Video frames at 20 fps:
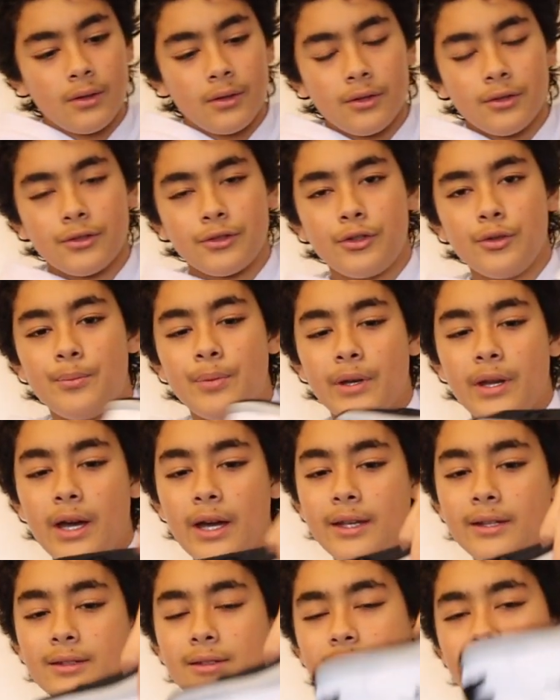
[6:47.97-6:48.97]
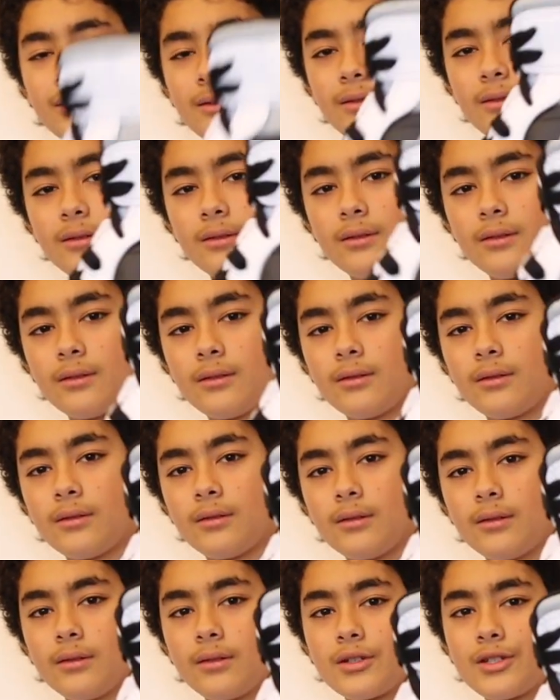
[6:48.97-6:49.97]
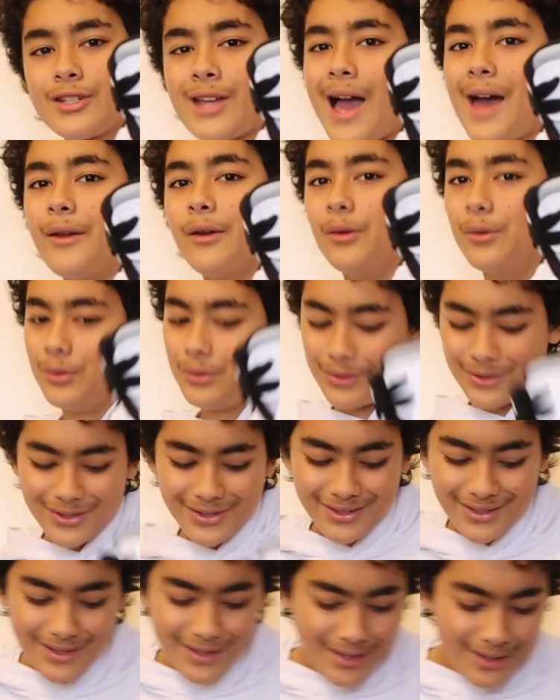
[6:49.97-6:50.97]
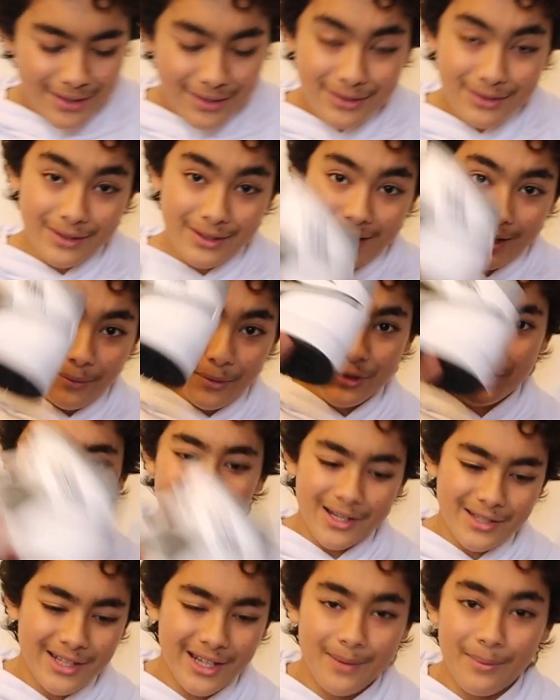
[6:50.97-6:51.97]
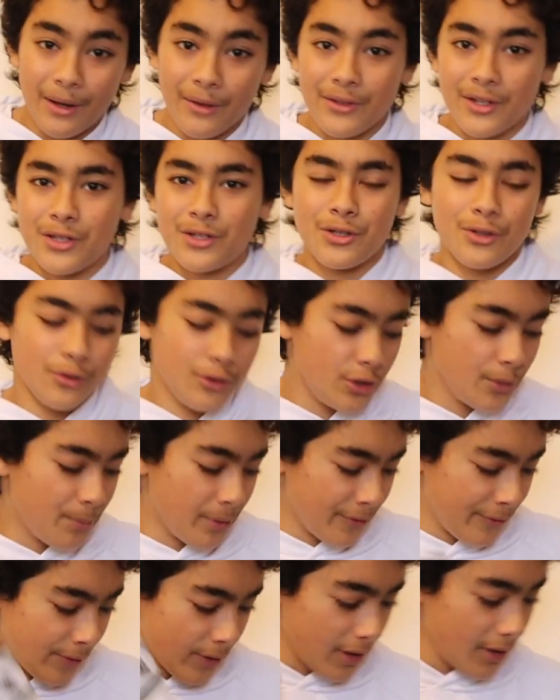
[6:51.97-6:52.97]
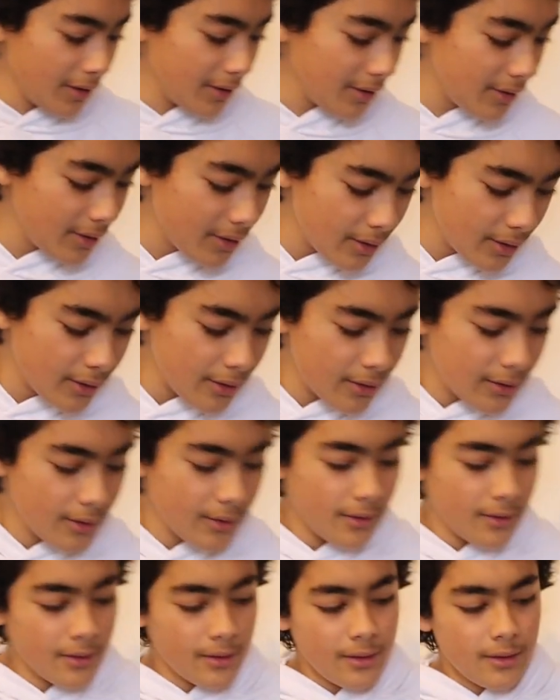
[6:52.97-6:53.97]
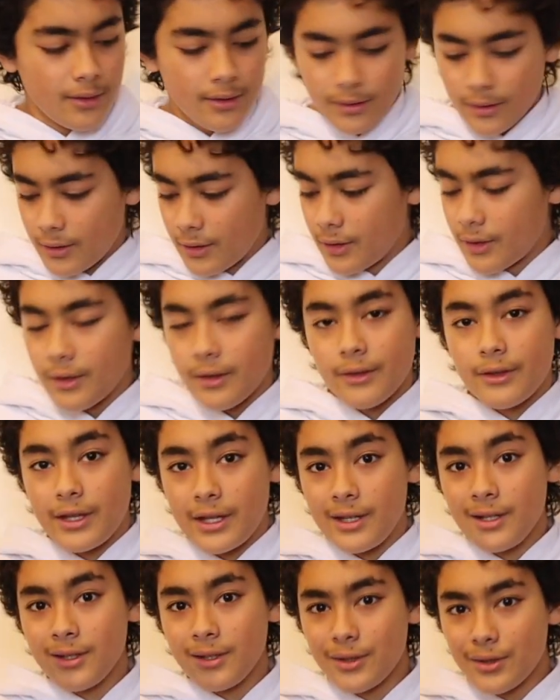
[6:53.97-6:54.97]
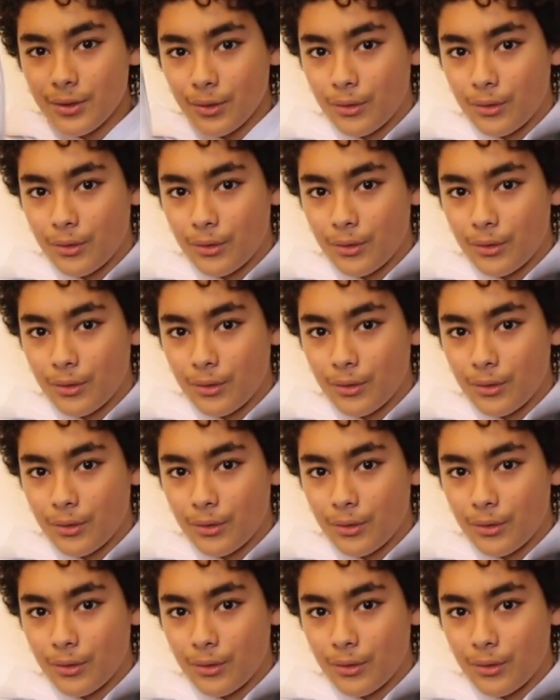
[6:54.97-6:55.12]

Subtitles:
Super nice shadows. So yeah, what do you guys think about this shoe? Do you prefer these?